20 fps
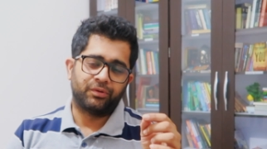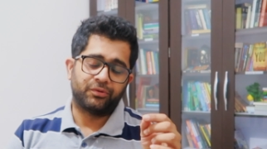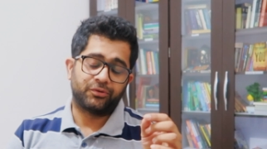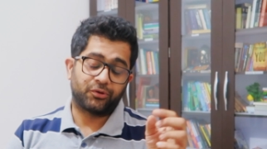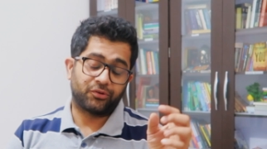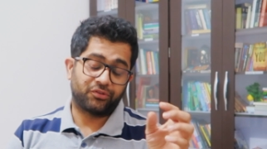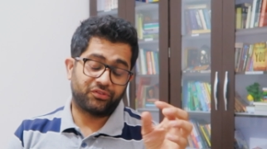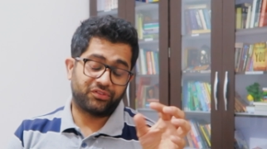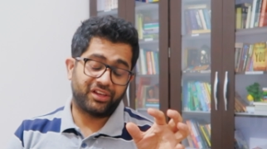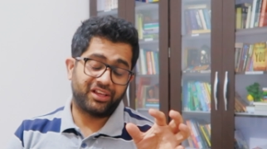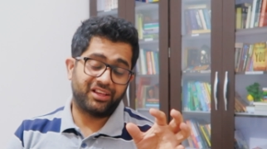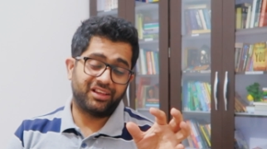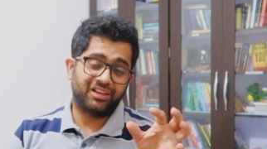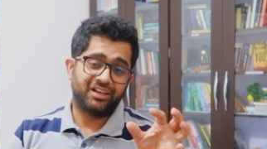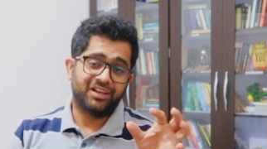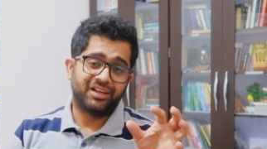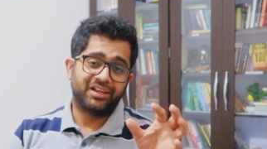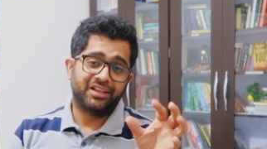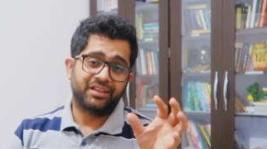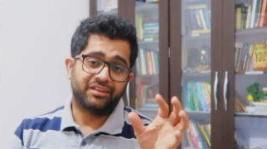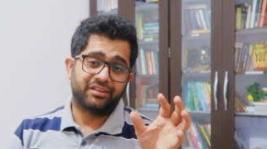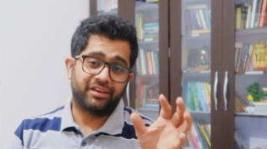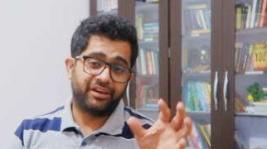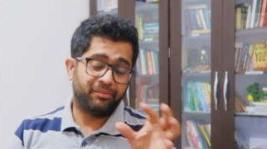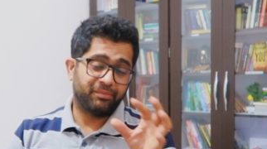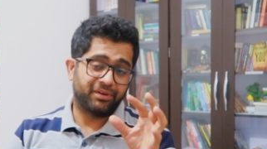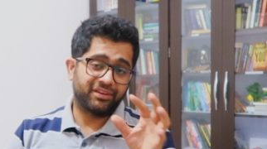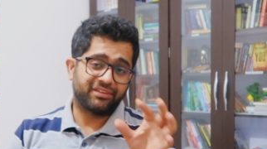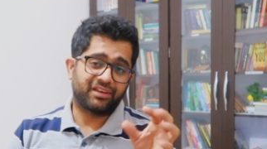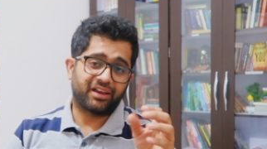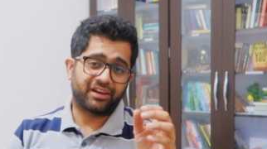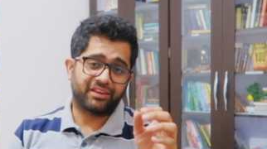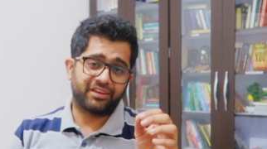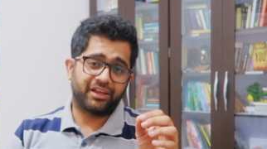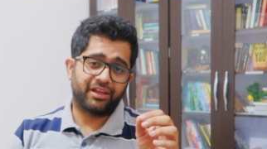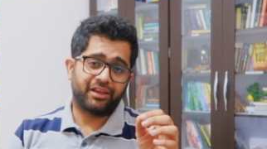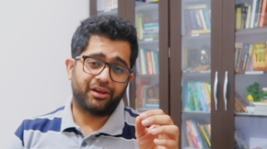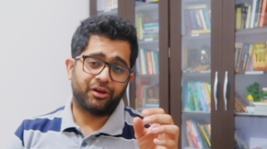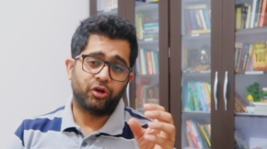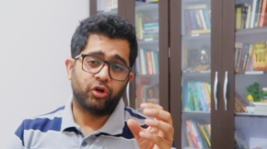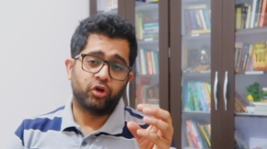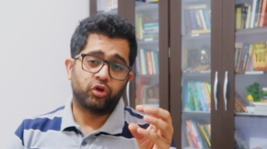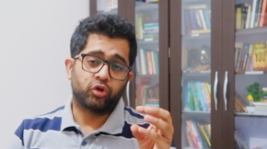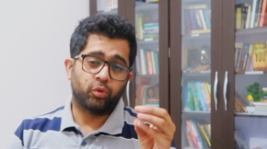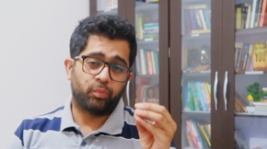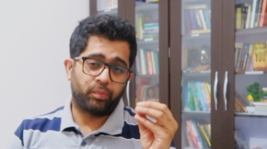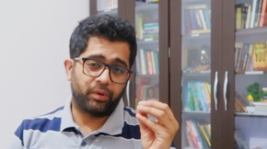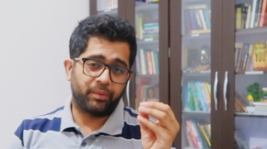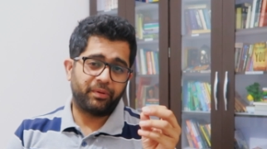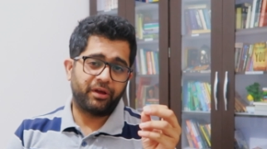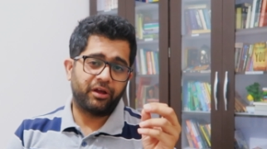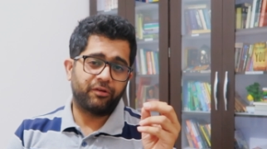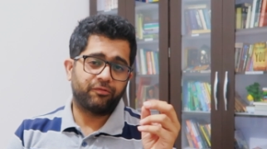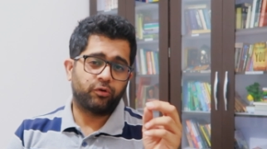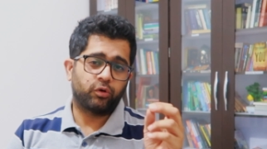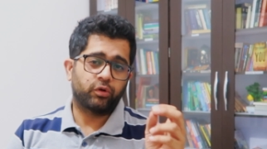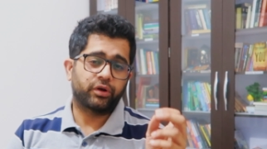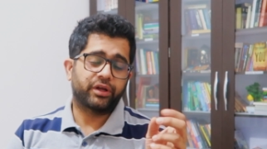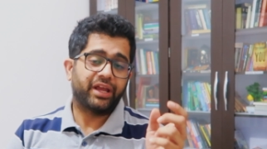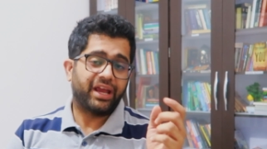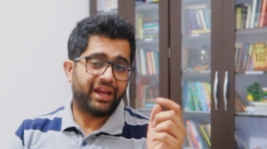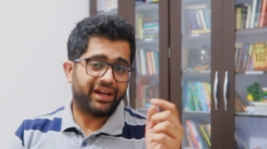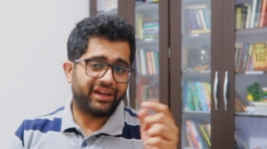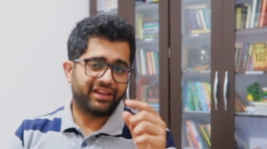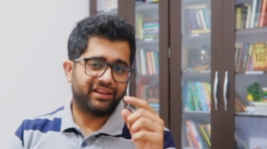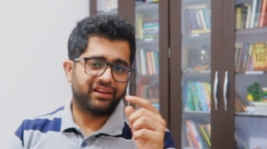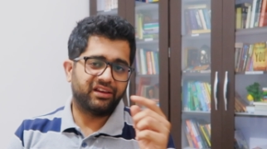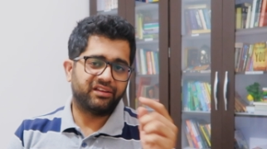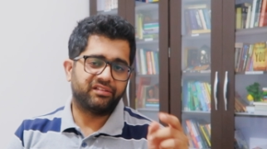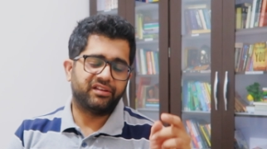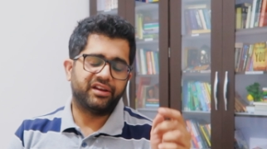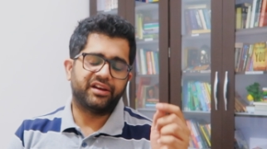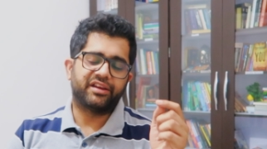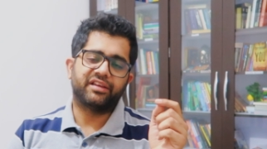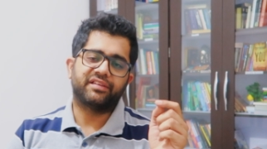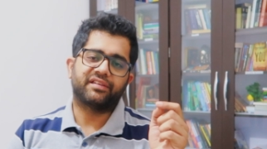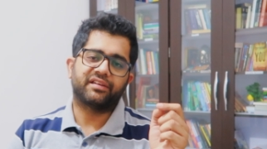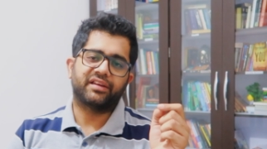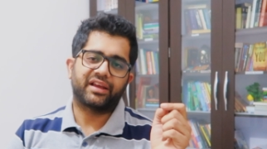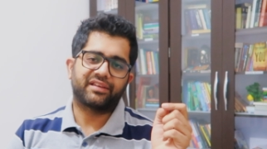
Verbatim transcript: So still three months are there to prepare for GATE English Literature